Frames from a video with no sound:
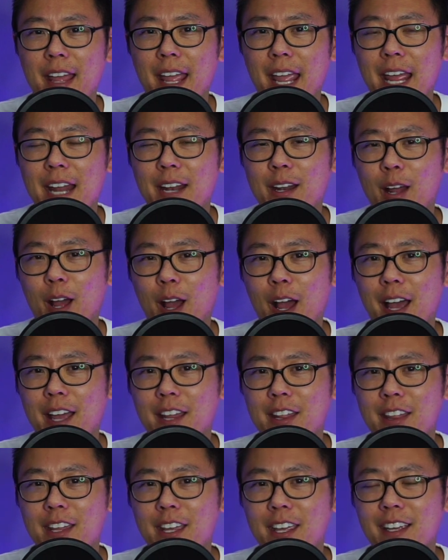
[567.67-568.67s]
And I
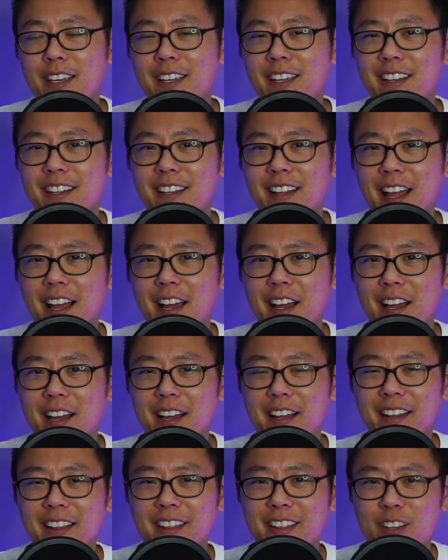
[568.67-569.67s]
think,
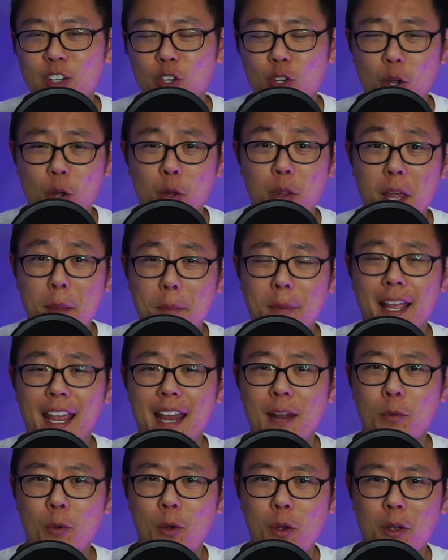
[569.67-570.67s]
uh, you know, their
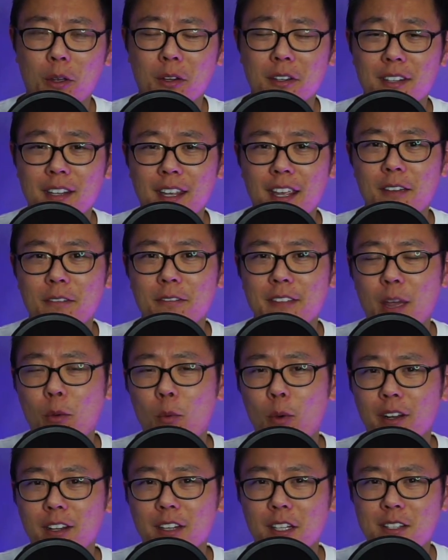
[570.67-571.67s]
plan worked if they
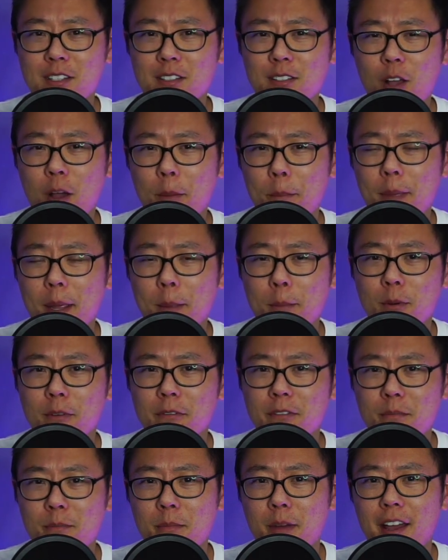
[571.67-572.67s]
wanted to stop people
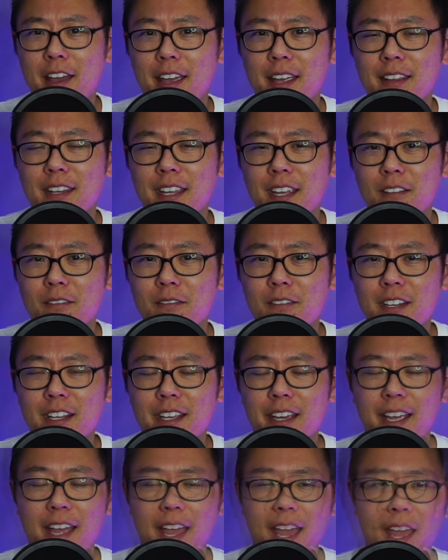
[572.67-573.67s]
from buying the
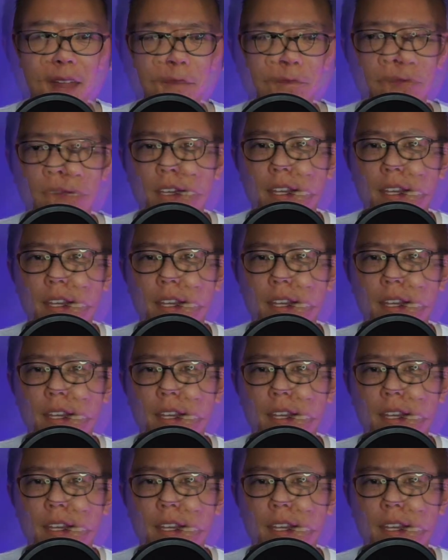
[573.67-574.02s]
Nvidia card.